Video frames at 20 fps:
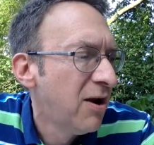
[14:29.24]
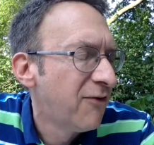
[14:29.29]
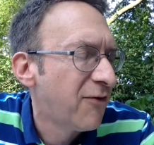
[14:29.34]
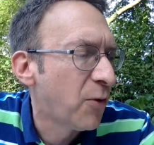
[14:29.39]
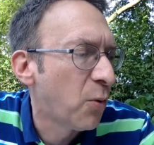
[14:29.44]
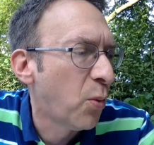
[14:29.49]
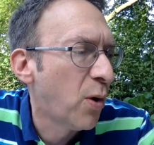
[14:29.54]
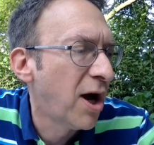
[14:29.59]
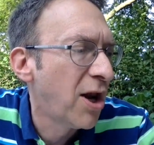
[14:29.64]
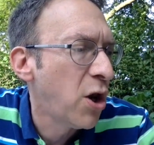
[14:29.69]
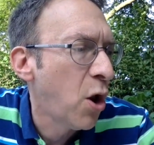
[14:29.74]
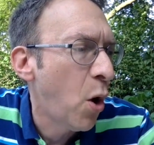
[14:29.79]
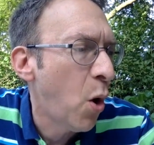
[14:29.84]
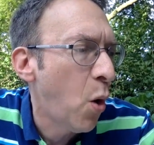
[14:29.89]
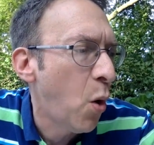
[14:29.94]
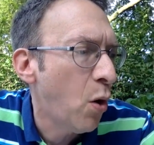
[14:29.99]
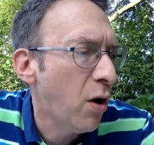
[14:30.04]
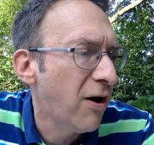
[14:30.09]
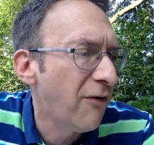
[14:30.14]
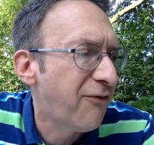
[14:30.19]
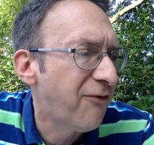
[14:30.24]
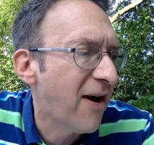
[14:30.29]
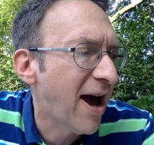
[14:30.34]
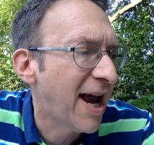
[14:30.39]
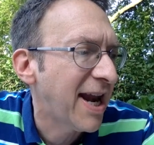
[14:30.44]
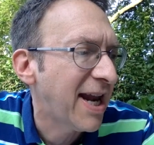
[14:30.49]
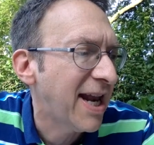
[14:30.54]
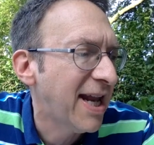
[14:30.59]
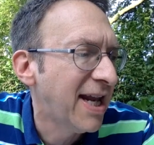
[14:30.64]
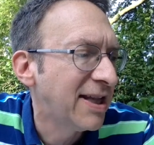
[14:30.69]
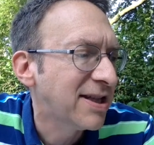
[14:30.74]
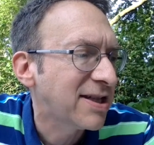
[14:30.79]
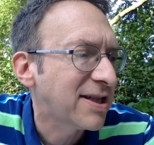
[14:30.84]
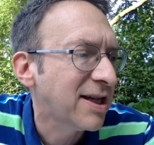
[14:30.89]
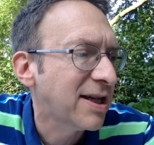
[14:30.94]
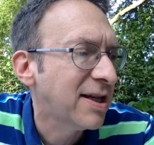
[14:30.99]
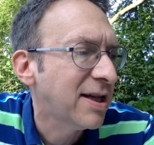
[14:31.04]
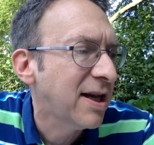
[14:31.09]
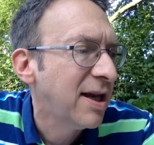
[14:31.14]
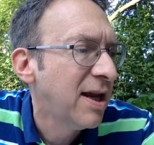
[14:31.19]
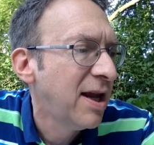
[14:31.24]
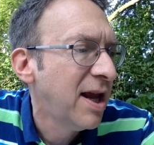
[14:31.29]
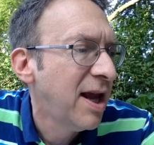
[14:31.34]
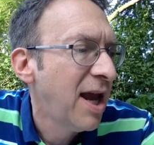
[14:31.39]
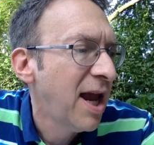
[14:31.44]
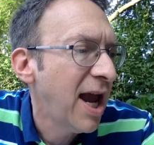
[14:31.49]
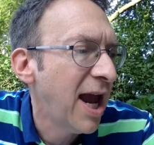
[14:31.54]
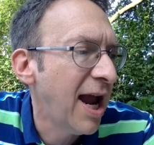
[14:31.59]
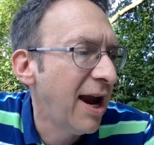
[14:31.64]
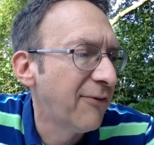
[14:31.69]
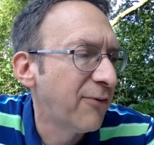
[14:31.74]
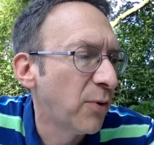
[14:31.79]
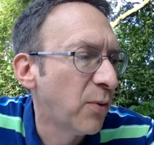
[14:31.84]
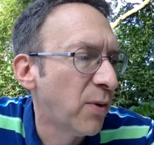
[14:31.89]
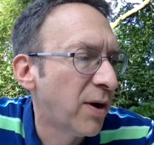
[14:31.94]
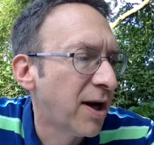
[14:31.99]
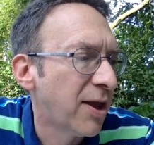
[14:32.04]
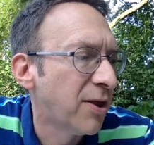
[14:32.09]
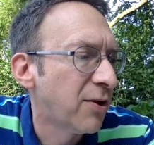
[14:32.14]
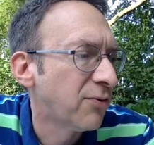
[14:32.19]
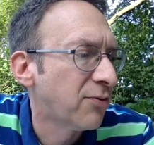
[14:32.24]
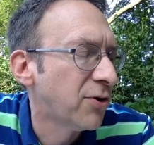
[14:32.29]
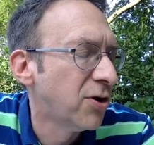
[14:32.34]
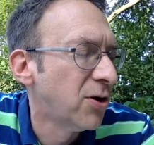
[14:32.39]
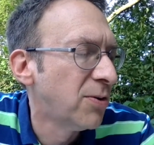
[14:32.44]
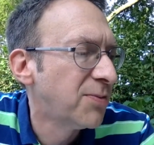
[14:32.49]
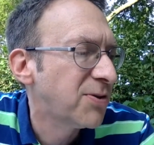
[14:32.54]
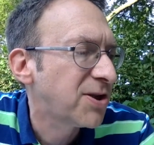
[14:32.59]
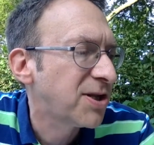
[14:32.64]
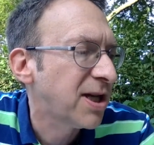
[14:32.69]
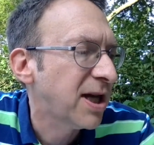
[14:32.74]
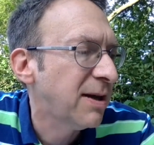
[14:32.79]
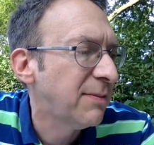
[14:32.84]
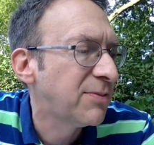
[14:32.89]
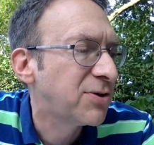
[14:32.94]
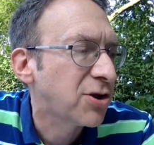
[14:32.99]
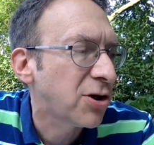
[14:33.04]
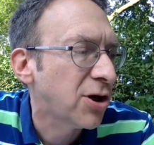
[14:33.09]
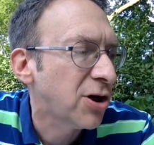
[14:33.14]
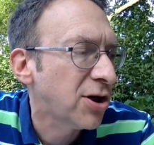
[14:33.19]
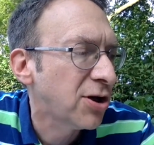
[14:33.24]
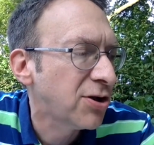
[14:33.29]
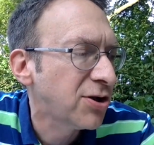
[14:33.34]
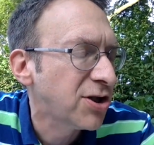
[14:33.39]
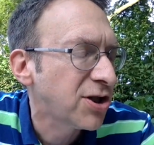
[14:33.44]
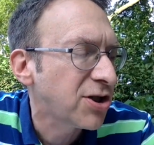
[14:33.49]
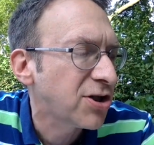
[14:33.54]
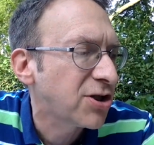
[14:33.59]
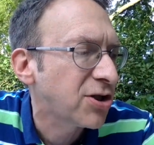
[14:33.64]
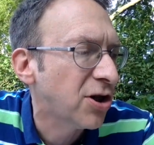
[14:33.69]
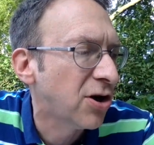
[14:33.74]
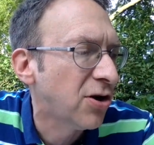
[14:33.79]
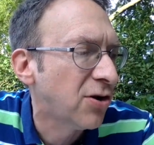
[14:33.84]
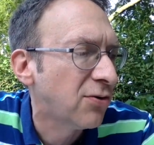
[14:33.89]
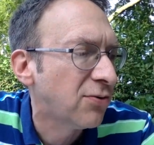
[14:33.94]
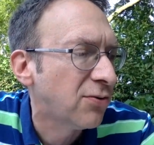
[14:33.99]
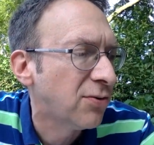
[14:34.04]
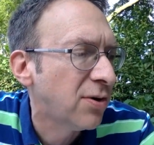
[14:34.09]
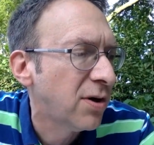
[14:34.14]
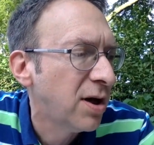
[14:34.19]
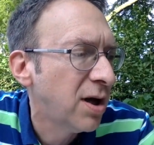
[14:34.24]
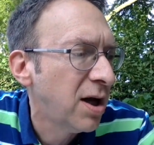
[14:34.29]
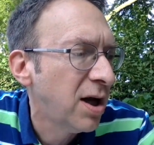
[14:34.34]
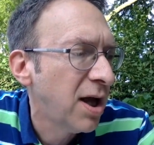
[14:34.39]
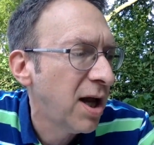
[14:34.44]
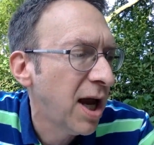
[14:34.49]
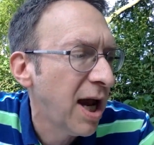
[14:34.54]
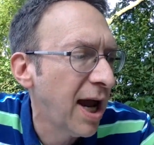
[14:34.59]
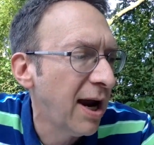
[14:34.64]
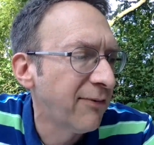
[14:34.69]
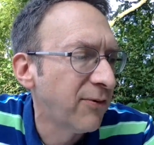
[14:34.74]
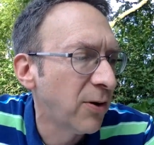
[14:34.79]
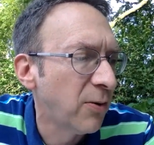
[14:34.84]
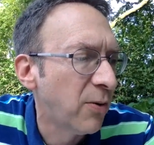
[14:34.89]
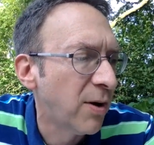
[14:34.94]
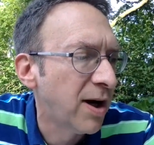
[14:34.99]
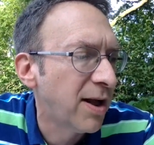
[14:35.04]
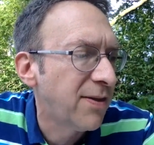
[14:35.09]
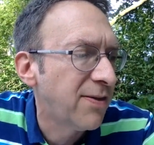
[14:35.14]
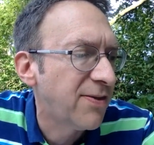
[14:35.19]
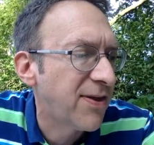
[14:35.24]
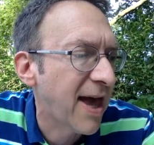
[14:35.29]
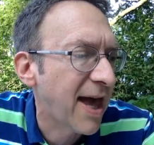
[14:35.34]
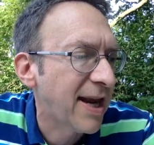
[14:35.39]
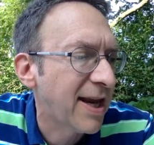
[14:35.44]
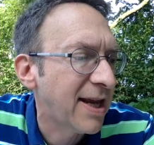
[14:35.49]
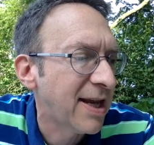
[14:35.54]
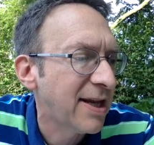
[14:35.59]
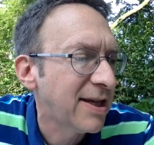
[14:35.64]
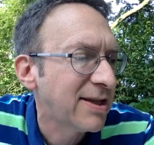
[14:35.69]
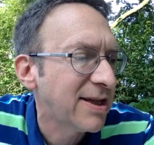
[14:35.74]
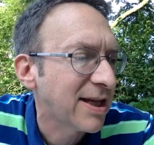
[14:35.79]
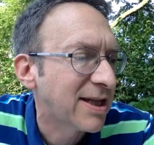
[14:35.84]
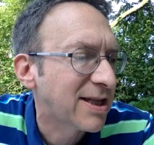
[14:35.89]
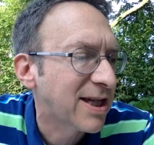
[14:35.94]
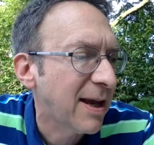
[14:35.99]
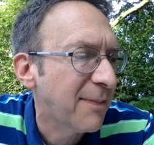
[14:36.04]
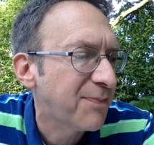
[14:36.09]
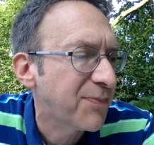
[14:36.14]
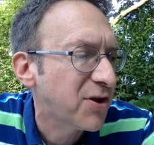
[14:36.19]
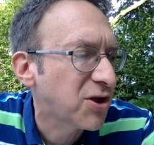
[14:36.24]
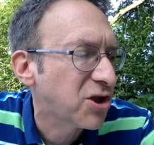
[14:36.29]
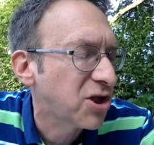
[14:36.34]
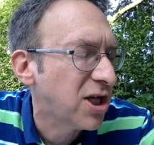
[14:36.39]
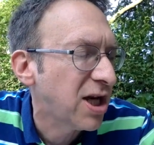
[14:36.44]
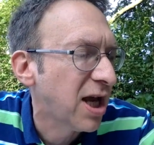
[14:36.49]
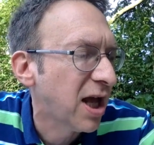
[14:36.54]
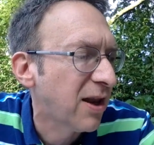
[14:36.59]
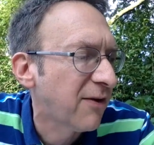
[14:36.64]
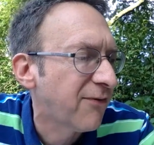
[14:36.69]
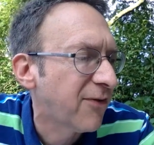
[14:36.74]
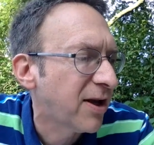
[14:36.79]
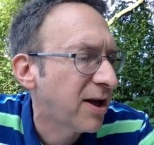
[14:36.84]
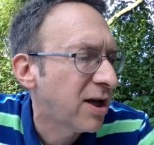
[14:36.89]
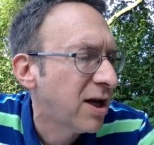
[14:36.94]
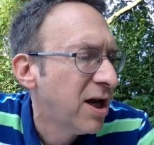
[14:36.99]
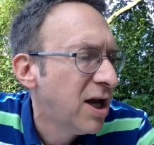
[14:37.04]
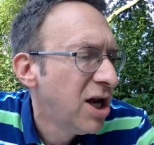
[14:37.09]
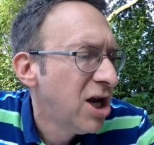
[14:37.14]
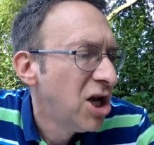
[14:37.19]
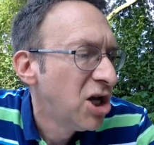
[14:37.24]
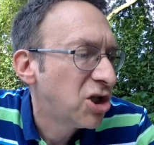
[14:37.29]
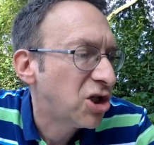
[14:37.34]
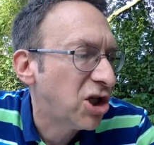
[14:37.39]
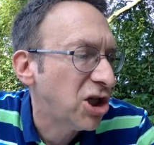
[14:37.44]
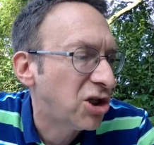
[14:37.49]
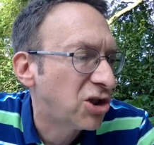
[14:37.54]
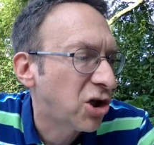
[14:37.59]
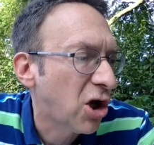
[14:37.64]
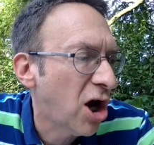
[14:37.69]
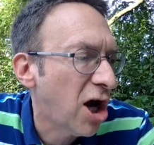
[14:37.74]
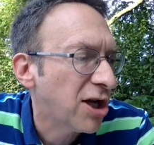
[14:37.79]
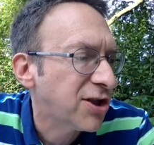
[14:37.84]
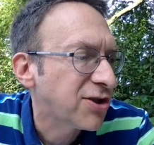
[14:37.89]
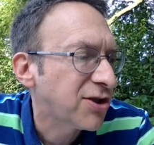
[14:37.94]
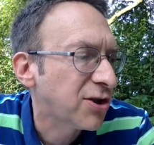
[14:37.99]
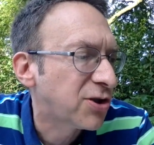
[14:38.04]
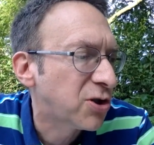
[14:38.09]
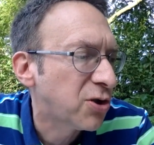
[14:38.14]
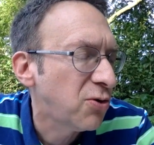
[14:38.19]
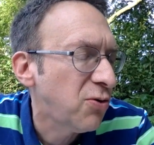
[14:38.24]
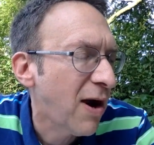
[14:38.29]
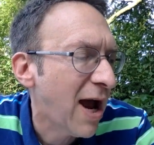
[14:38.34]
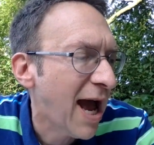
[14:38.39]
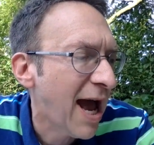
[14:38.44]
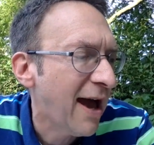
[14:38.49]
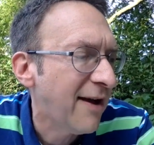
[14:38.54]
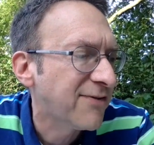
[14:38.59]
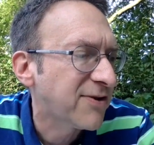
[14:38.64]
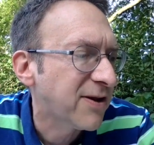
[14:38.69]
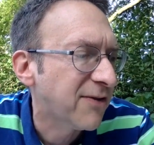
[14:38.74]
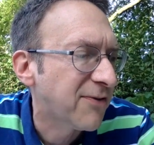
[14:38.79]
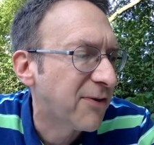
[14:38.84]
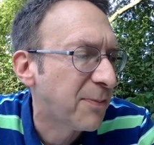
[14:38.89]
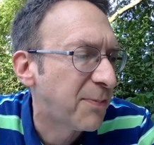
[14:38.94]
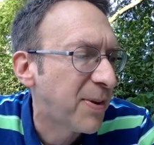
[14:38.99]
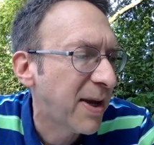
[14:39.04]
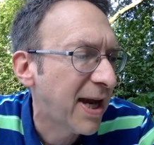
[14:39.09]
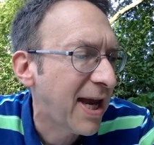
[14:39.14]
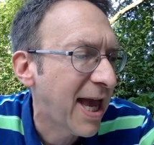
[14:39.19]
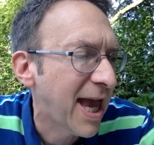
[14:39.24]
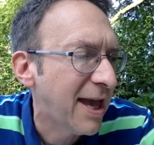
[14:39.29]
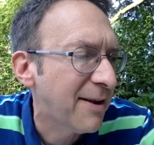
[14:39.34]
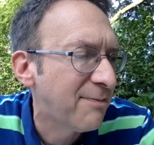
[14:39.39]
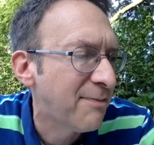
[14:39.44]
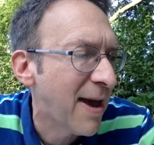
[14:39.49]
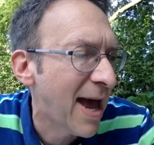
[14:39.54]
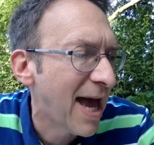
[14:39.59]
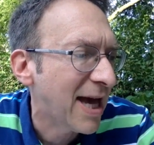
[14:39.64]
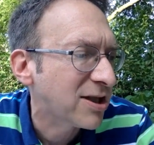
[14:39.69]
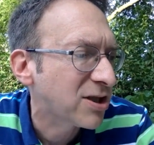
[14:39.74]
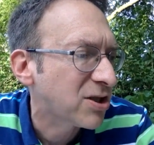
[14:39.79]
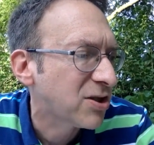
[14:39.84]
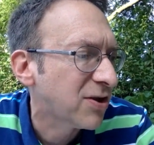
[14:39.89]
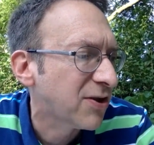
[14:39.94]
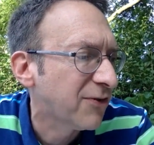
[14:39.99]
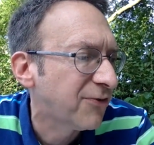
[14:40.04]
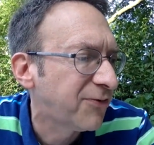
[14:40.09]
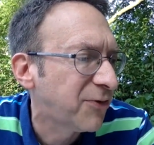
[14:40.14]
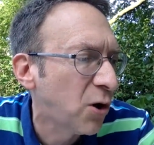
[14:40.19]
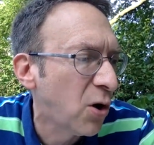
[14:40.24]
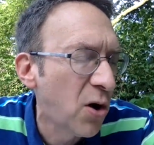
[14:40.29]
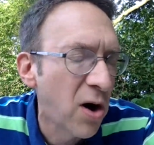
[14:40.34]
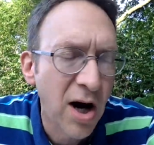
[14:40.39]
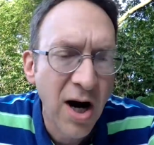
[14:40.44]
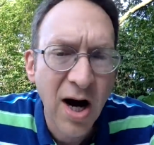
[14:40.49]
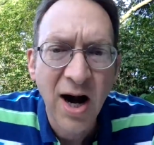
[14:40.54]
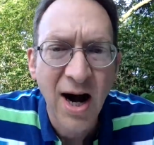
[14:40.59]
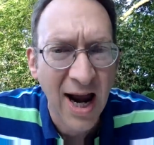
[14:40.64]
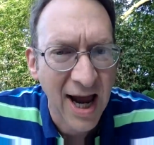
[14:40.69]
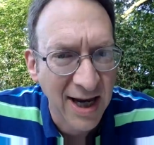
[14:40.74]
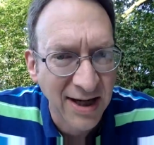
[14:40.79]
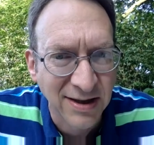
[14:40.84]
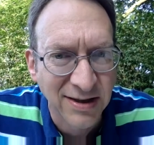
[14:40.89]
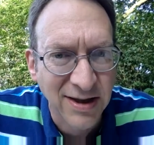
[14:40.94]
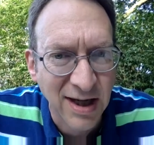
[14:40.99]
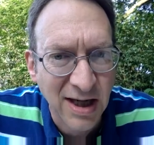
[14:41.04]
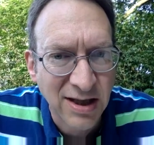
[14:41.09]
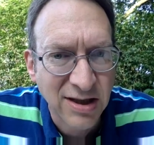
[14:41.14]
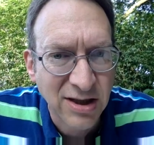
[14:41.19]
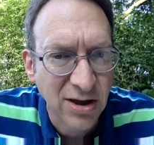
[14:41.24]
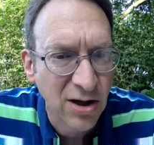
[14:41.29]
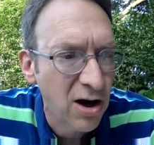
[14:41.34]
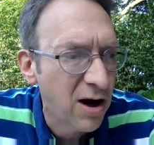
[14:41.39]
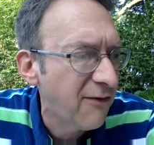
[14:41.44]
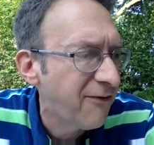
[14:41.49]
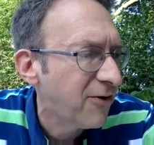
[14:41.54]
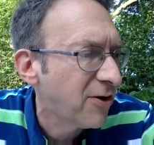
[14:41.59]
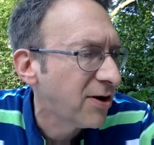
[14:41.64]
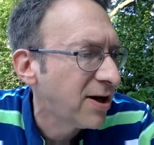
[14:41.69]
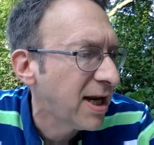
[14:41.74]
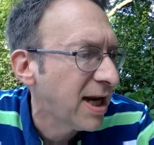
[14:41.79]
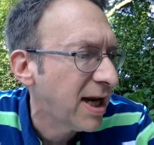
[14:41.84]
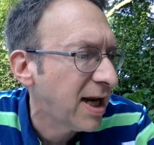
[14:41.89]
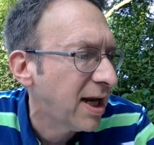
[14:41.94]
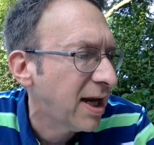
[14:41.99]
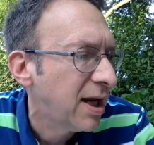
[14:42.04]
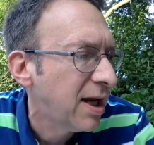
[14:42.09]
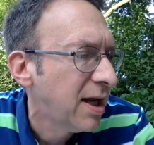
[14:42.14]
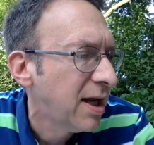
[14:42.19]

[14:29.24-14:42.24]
For one horrified instant, everyone in the room seemed turned to stone. Everyone, that is, except the she-elephant. She tossed the two halves of the big head mask to the floor and dusted off her knee.